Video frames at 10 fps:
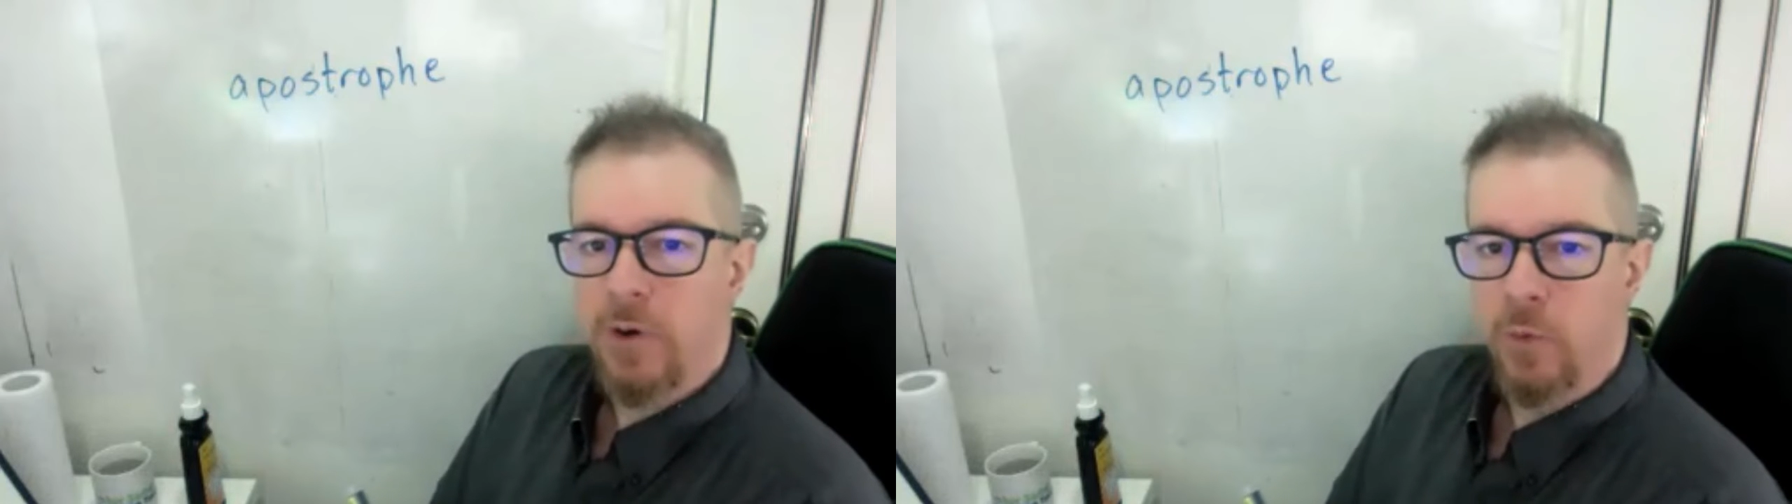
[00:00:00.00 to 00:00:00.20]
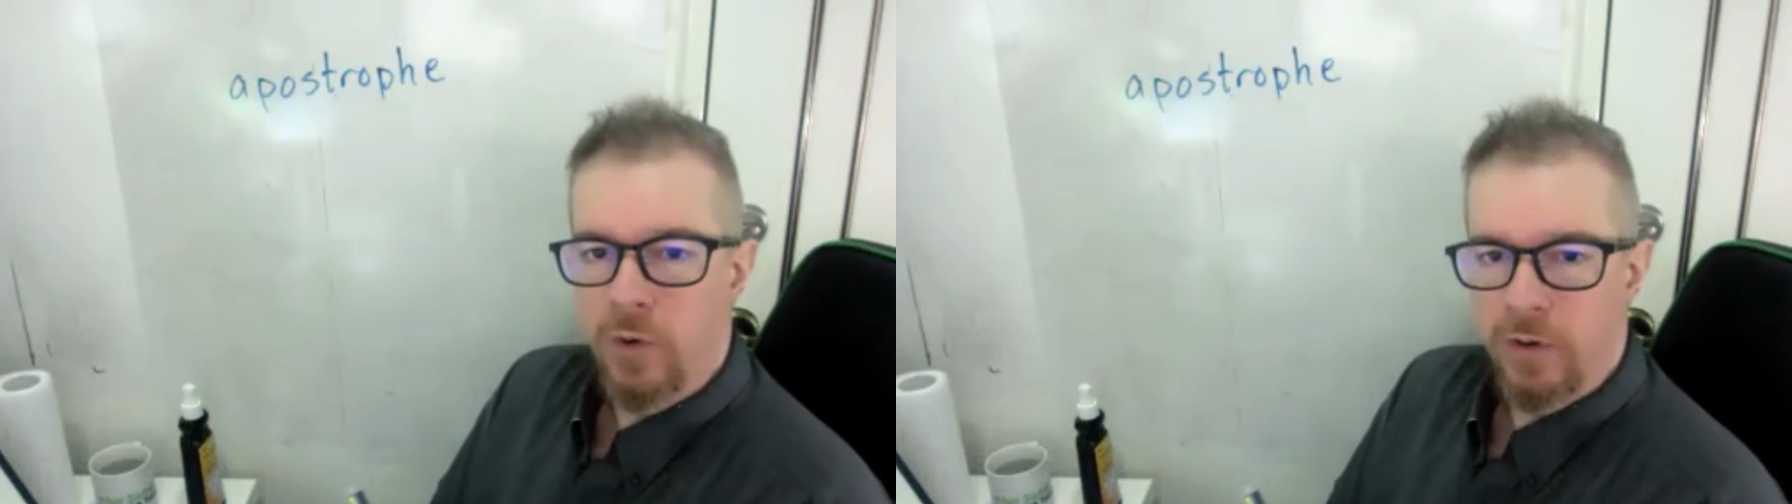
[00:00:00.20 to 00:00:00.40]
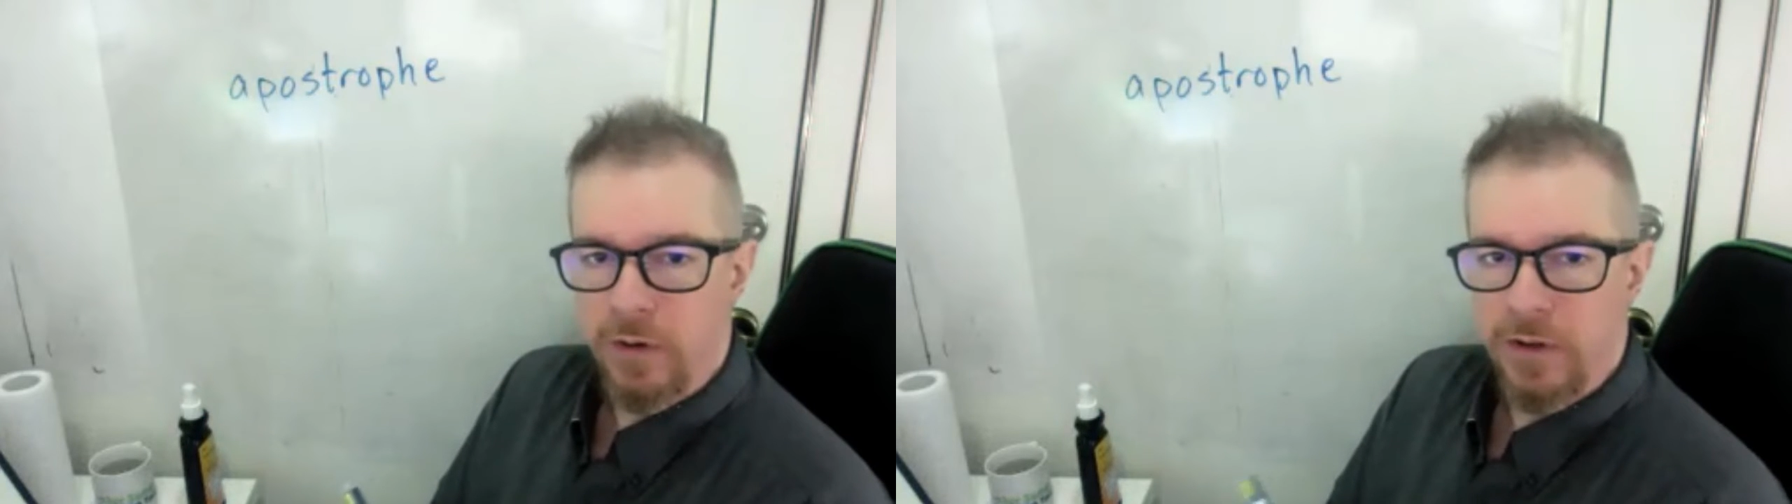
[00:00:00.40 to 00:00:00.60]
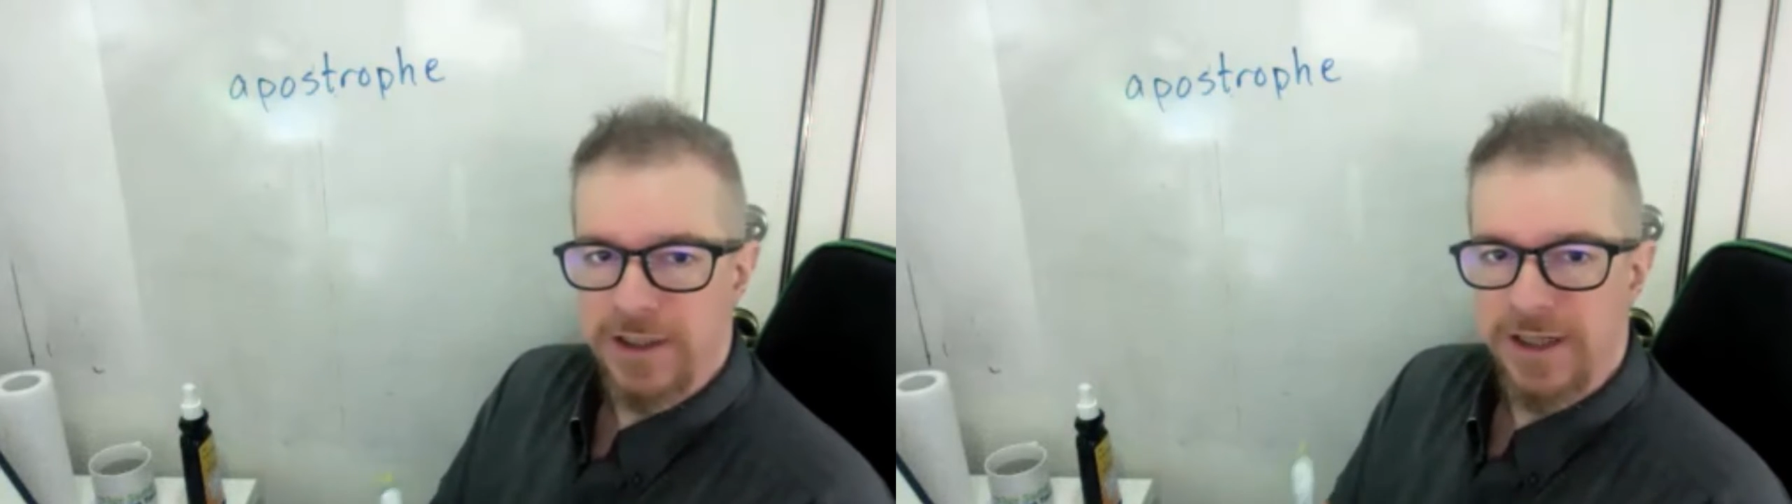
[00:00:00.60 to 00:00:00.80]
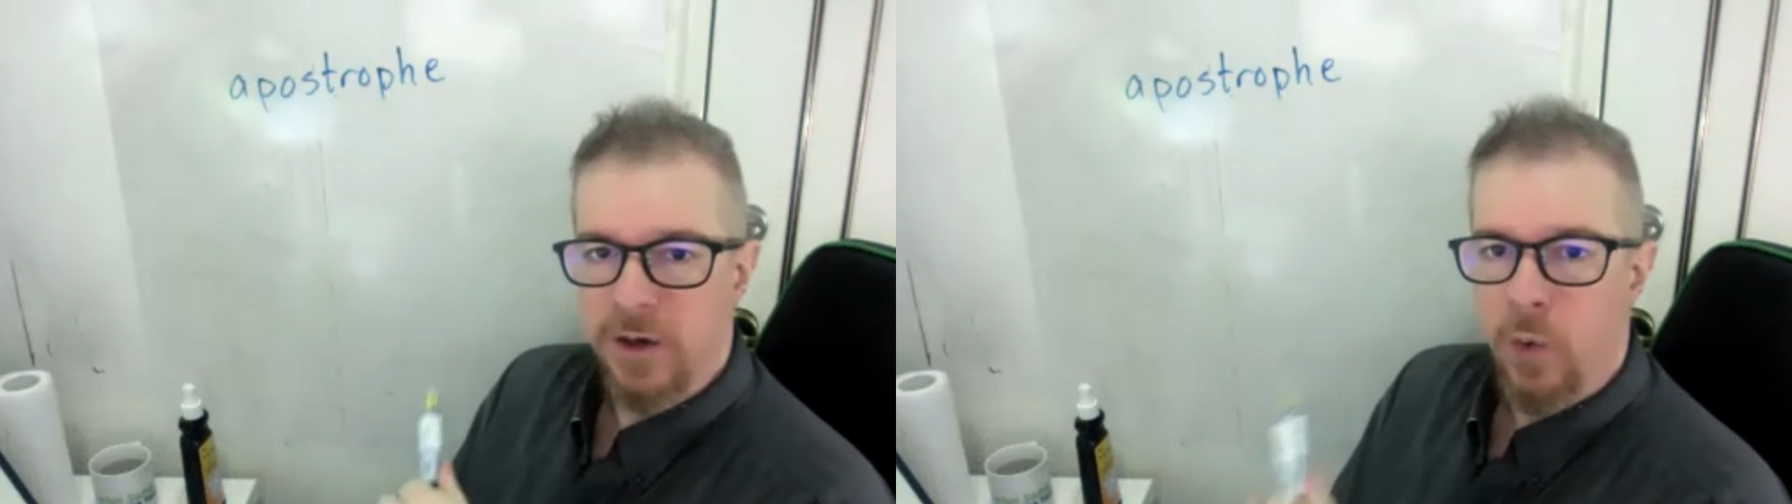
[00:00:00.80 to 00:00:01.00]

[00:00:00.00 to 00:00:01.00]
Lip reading: words in